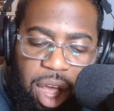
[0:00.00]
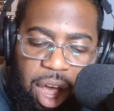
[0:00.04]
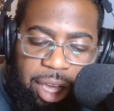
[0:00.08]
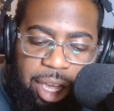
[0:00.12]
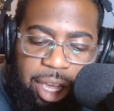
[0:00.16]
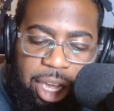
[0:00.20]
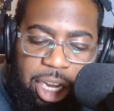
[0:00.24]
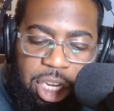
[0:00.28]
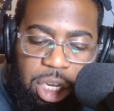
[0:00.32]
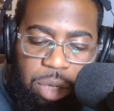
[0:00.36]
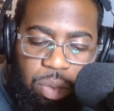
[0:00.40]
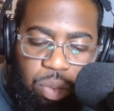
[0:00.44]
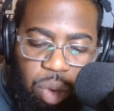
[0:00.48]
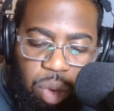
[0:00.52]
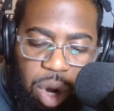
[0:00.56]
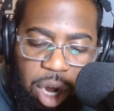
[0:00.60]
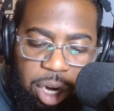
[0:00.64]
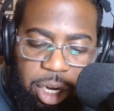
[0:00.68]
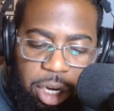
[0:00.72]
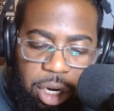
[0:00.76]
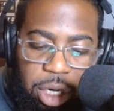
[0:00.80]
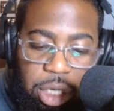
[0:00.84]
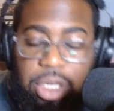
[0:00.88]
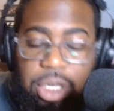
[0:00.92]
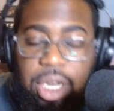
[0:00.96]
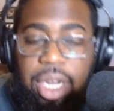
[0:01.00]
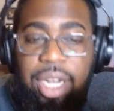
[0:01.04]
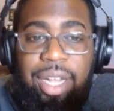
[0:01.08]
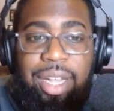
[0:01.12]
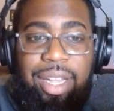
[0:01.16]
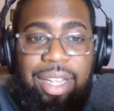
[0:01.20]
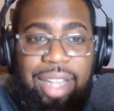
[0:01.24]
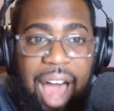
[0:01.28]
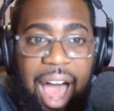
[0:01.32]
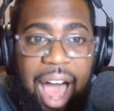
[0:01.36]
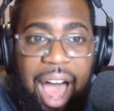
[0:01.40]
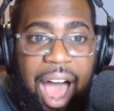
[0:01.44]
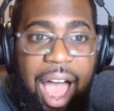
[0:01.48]
against Rutgers
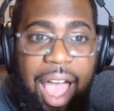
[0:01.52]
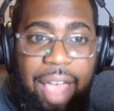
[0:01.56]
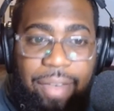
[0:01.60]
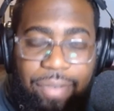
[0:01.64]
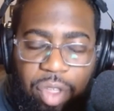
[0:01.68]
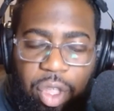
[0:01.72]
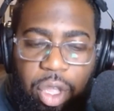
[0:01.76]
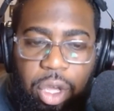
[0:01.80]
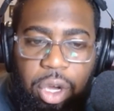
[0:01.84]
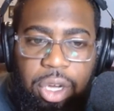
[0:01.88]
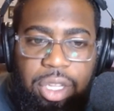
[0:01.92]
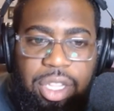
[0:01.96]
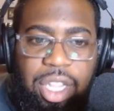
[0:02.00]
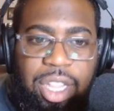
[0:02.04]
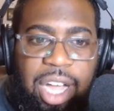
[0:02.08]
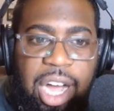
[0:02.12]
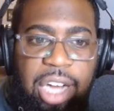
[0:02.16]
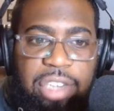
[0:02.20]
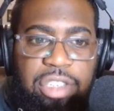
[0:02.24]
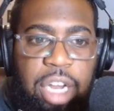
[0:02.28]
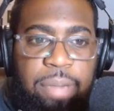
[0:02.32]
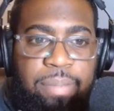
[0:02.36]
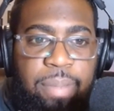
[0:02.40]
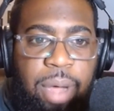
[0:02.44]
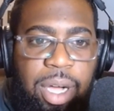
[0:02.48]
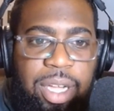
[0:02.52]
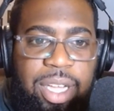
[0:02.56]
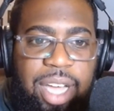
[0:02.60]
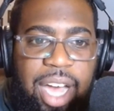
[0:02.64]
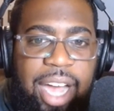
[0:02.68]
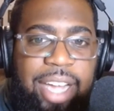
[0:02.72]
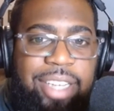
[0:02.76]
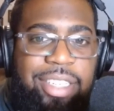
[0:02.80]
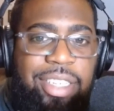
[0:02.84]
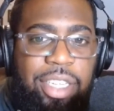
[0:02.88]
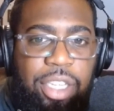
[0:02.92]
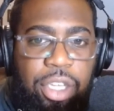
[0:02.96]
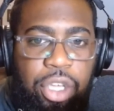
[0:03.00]
live on the Locked On
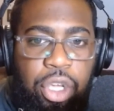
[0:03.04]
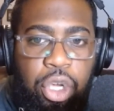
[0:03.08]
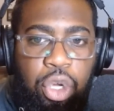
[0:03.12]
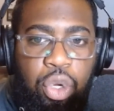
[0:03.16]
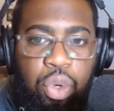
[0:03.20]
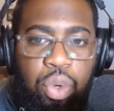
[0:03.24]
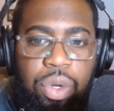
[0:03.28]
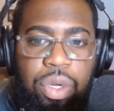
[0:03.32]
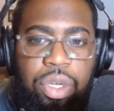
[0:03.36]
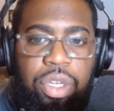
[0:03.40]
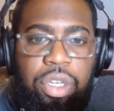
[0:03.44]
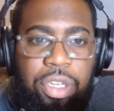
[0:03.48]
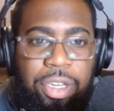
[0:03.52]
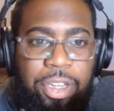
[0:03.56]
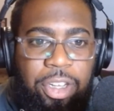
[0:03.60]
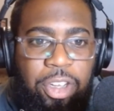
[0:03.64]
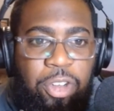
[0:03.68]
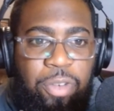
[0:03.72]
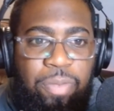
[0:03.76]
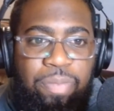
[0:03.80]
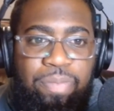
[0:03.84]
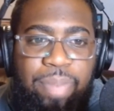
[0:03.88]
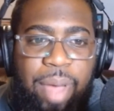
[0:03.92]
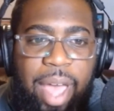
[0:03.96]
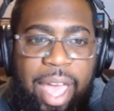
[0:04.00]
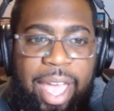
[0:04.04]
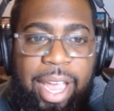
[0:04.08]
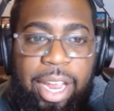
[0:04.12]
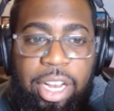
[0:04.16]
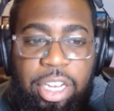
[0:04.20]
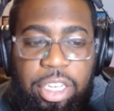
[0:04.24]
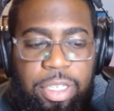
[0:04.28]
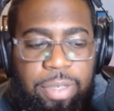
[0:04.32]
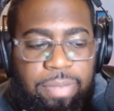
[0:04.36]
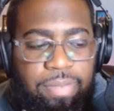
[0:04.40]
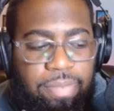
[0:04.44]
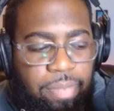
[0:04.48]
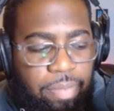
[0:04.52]
Buckeyes YouTube
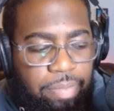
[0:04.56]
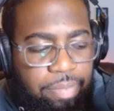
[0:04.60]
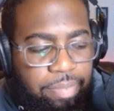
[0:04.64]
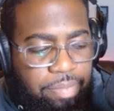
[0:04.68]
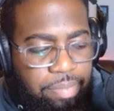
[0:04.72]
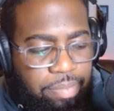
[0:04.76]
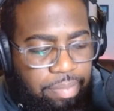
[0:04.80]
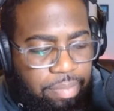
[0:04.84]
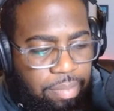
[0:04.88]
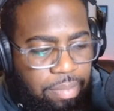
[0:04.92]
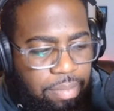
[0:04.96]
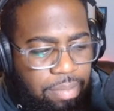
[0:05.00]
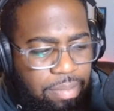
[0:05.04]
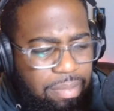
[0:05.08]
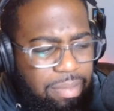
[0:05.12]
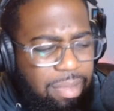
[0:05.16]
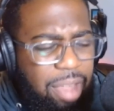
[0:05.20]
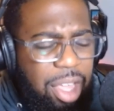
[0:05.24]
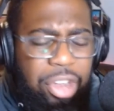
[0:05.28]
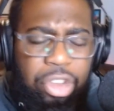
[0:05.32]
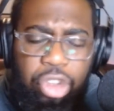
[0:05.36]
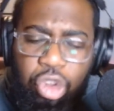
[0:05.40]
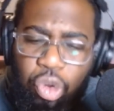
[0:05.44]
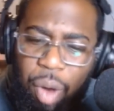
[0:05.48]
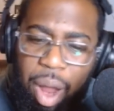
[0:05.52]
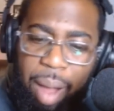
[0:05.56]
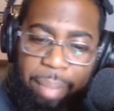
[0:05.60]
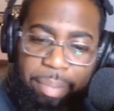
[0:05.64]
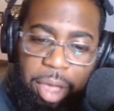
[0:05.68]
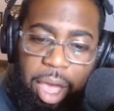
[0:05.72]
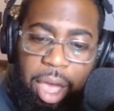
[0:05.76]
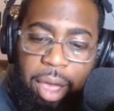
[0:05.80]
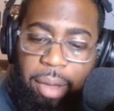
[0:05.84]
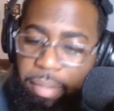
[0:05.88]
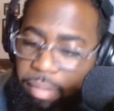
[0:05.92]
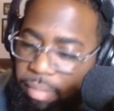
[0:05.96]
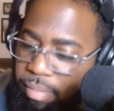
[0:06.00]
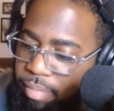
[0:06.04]
page. Trap
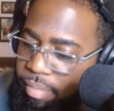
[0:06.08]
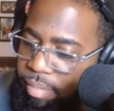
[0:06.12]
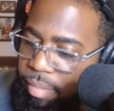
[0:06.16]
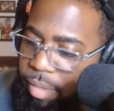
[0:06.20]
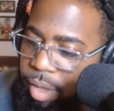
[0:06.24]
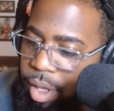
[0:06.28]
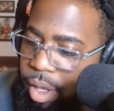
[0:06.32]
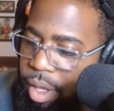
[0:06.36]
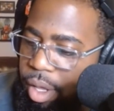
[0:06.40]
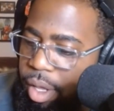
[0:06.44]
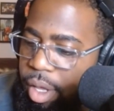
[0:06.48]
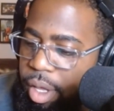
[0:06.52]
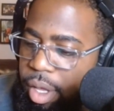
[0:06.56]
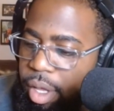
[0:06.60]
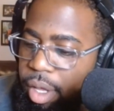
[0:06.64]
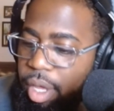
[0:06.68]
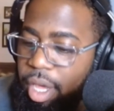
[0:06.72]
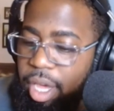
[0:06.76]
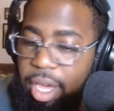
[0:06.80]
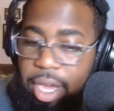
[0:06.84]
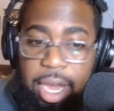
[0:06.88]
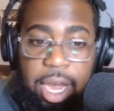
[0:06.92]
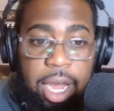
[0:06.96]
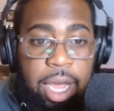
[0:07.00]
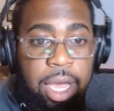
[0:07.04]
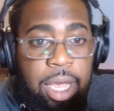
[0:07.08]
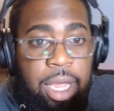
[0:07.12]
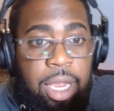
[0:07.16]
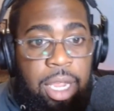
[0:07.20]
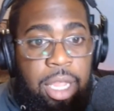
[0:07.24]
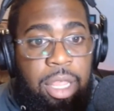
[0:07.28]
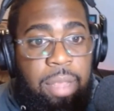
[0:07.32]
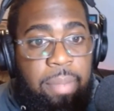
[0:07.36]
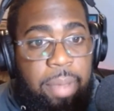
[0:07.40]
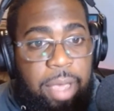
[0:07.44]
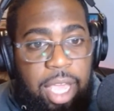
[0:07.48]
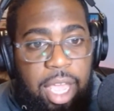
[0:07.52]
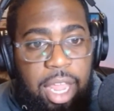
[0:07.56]
game. In
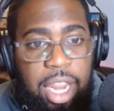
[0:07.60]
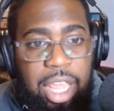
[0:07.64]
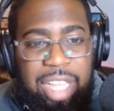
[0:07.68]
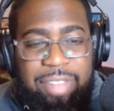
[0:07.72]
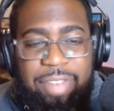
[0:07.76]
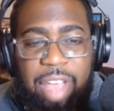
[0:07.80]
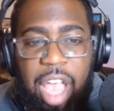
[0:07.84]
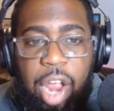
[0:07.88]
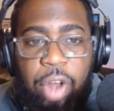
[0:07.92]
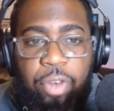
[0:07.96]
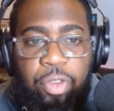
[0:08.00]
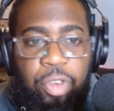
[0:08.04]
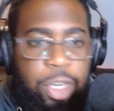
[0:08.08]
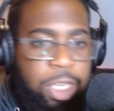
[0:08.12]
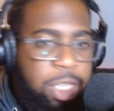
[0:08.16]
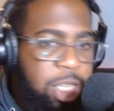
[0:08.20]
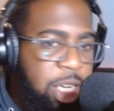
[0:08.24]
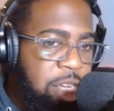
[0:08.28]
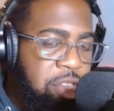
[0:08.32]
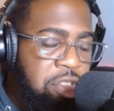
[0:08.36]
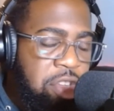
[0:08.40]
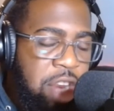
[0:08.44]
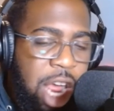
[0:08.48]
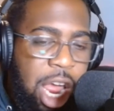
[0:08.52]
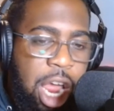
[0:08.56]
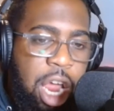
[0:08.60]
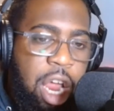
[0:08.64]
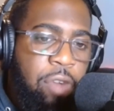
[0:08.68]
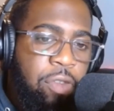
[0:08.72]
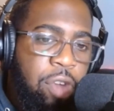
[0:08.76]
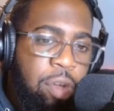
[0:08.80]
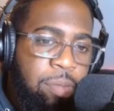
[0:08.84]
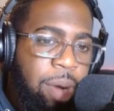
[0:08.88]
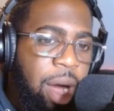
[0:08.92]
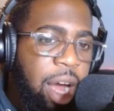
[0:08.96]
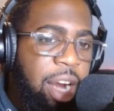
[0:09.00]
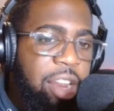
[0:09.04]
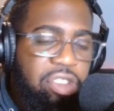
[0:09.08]
the beginning of every season,
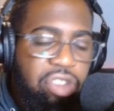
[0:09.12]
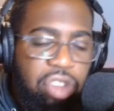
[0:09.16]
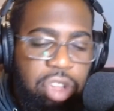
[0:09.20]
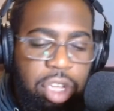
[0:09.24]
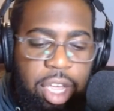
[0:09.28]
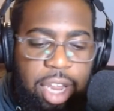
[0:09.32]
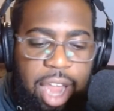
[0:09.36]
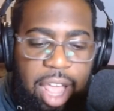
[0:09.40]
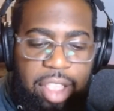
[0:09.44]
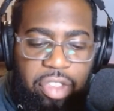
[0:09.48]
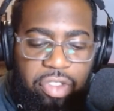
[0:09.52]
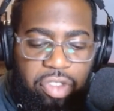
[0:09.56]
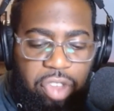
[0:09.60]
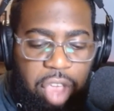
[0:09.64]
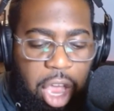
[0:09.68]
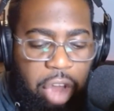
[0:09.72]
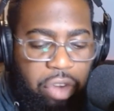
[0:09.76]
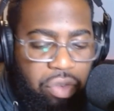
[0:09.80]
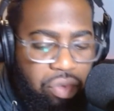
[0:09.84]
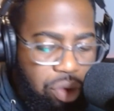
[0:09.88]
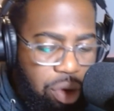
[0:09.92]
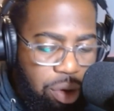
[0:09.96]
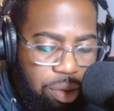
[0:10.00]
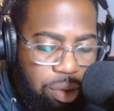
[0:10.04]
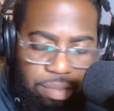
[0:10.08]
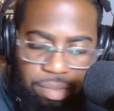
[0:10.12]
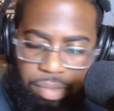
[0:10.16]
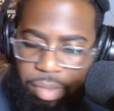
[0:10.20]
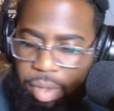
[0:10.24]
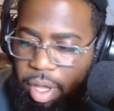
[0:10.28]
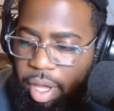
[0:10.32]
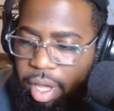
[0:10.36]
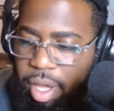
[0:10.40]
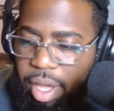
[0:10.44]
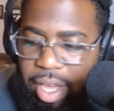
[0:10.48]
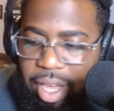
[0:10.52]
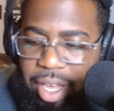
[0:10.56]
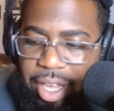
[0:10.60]
everybody's looking at the schedule.
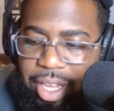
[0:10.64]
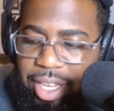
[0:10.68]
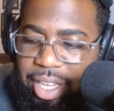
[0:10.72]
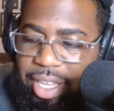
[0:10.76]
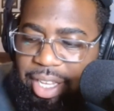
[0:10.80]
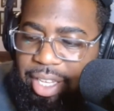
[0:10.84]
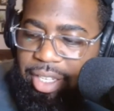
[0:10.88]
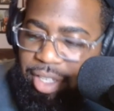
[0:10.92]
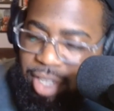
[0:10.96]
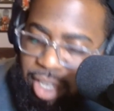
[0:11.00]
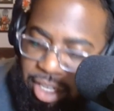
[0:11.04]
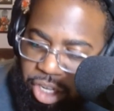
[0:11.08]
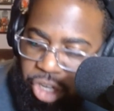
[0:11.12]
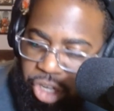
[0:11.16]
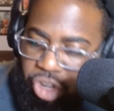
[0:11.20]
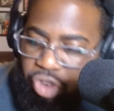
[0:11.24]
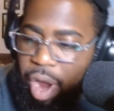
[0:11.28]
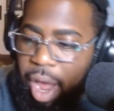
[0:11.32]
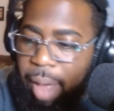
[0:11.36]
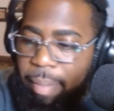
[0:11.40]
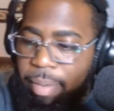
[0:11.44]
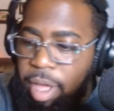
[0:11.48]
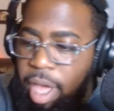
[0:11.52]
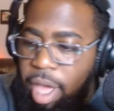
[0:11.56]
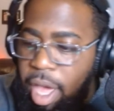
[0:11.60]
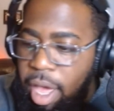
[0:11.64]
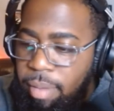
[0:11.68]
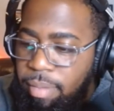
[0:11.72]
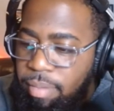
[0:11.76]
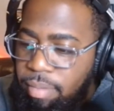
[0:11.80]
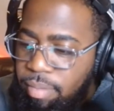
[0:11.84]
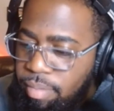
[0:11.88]
Is this a trap game?